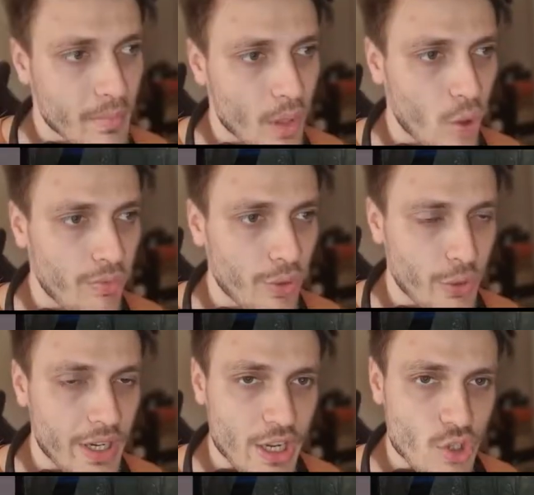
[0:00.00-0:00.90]
Hopefully you're
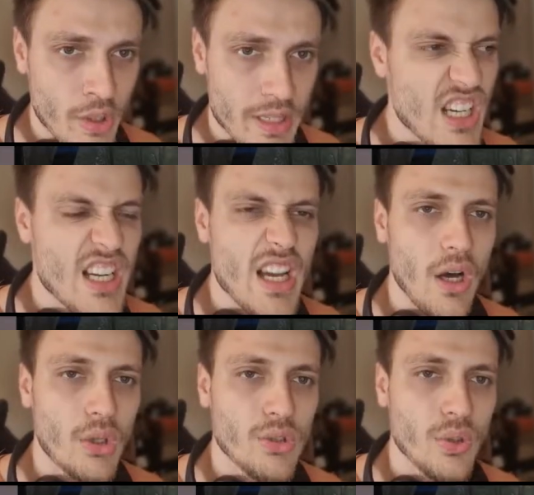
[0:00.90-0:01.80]
gonna enjoy this.
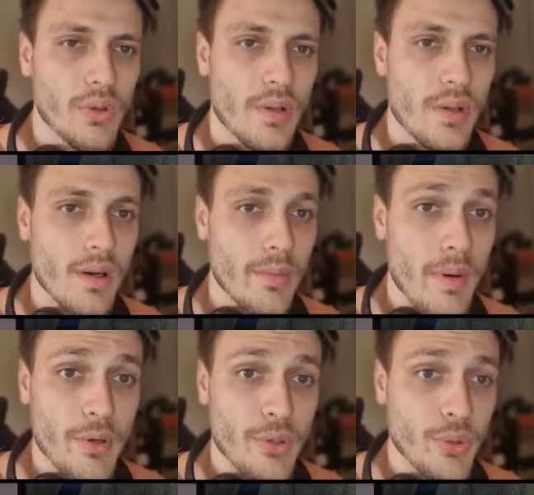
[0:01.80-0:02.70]
Also, remember
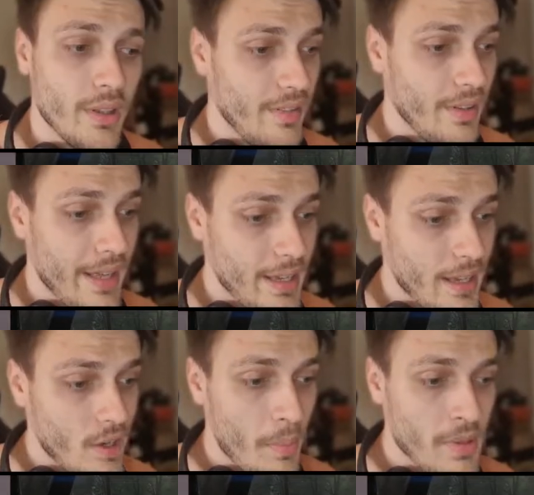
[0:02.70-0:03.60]
to leave a like and
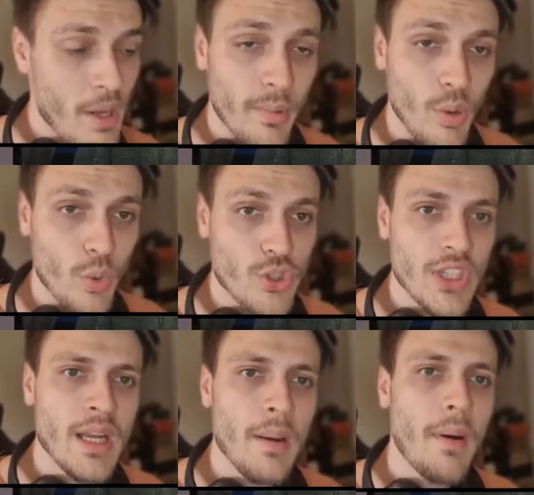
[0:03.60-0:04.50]
comment down below what you
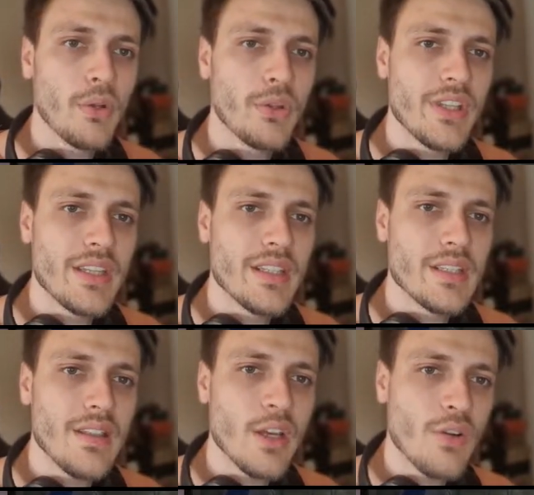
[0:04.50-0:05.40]
think about this.
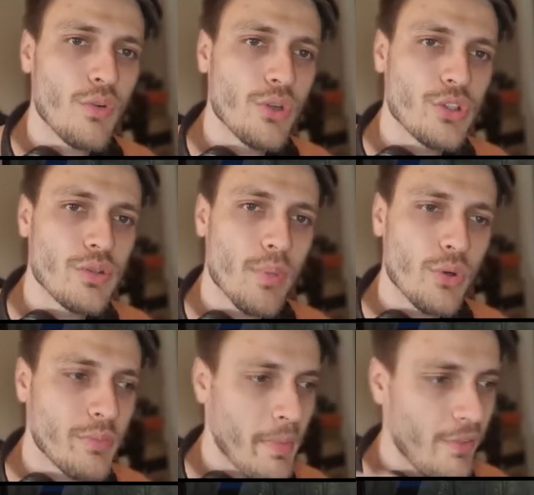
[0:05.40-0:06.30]
Thank you for the support,
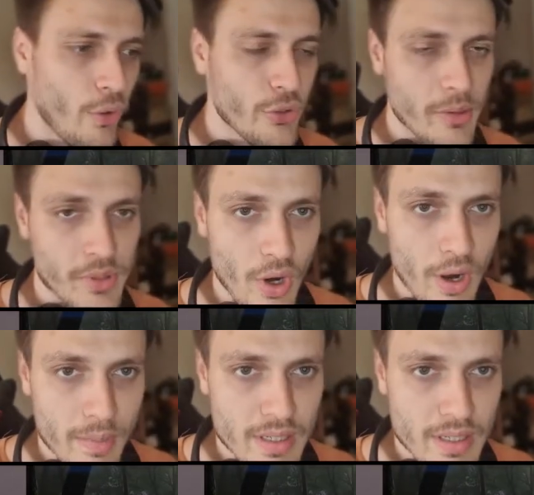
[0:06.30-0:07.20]
my fellow
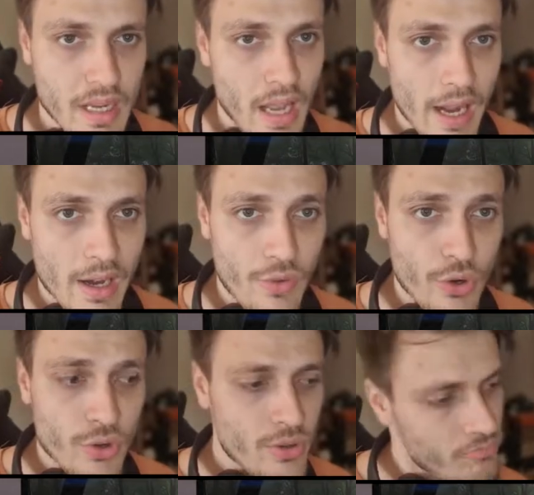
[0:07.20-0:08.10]
subscribers. And
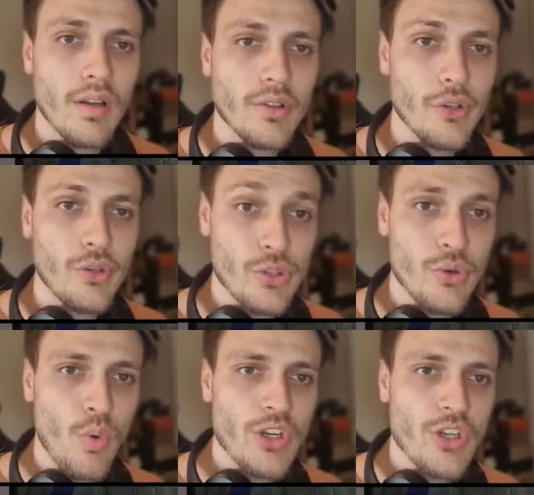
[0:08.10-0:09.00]
new, consider
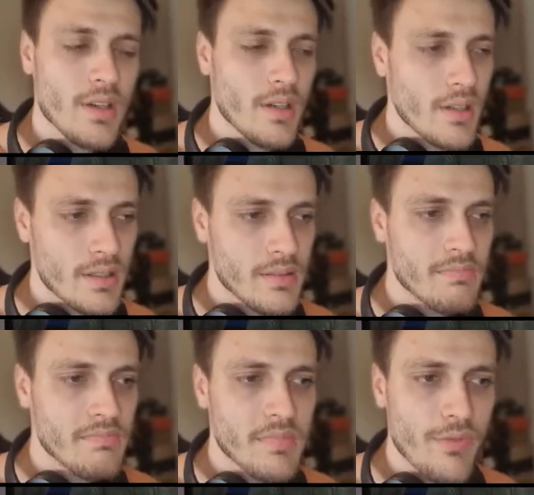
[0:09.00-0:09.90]
watching uh,
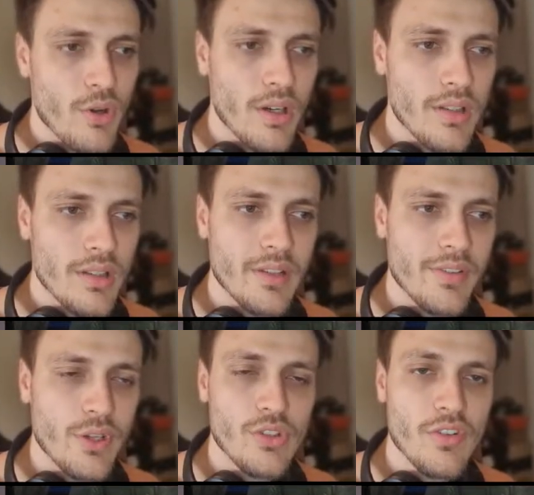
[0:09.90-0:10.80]
a few other
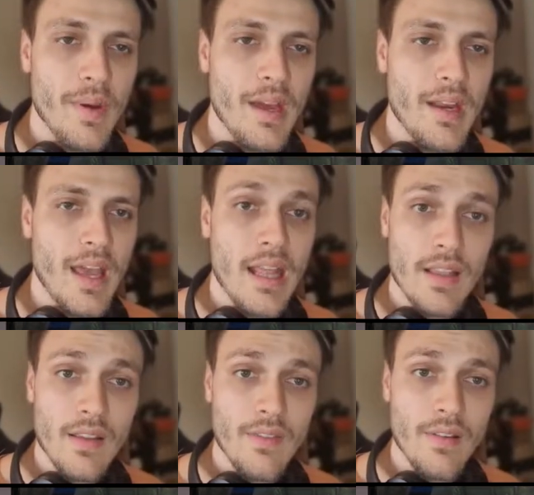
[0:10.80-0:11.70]
videos of mine, and
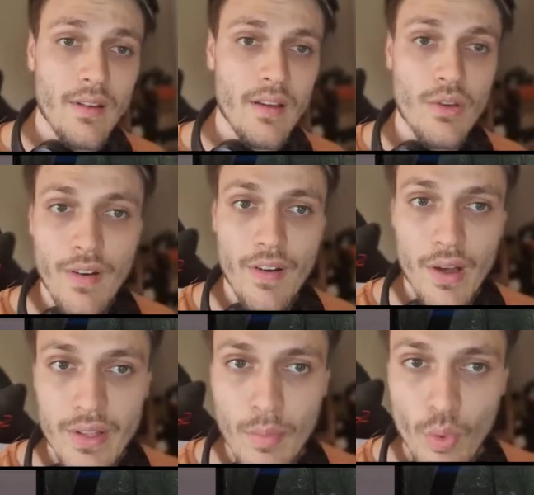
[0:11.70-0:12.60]
if uh, you found
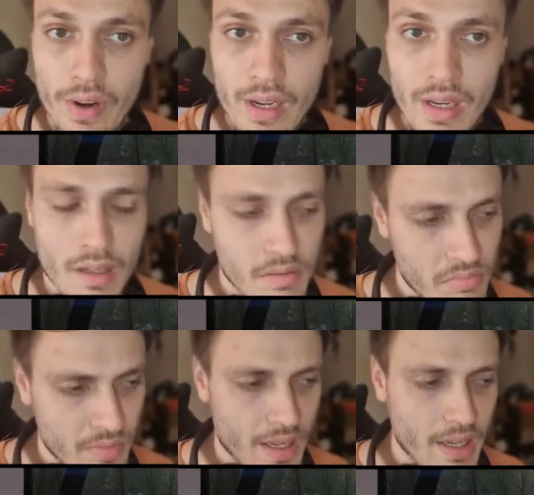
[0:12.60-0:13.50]
them worthy,
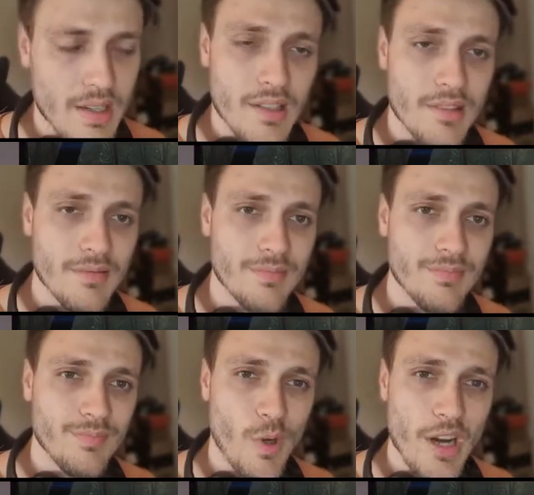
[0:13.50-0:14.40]
then
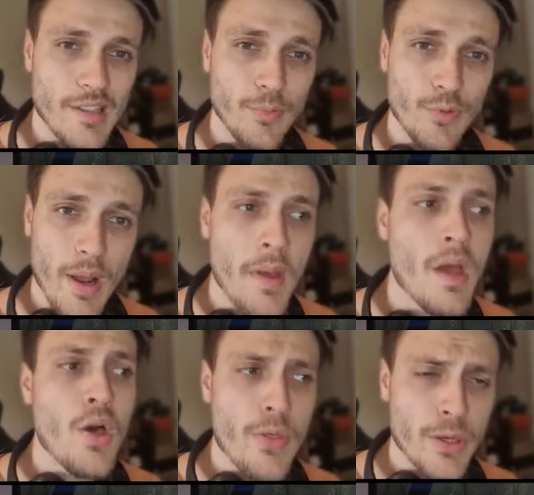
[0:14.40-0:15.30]
why not subscribe?
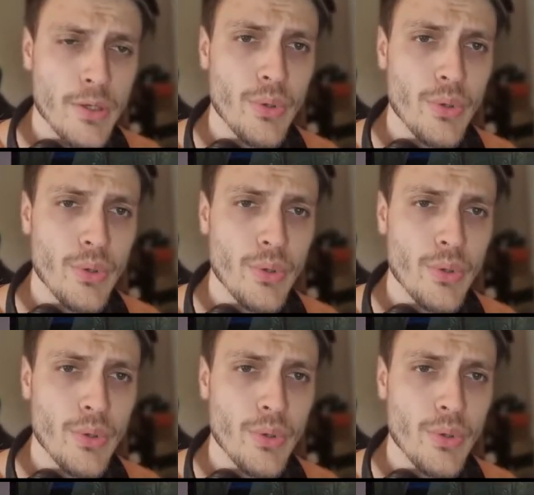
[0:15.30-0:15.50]
Thank you.